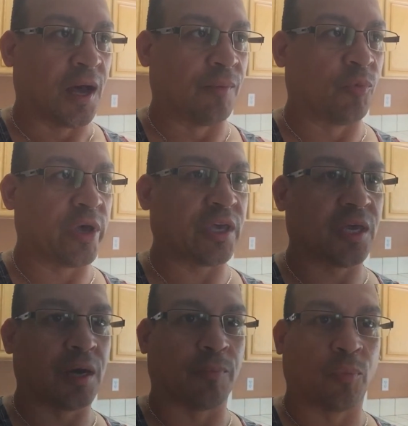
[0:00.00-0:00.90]
I'm
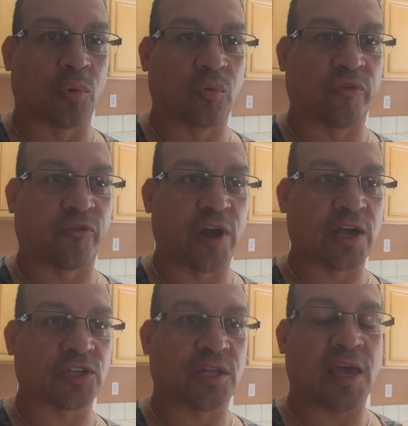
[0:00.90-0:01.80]
waking up more
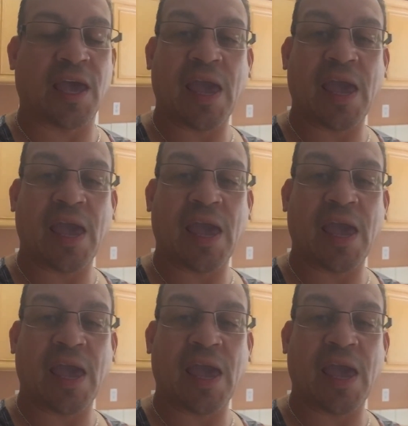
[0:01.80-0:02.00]
refreshed.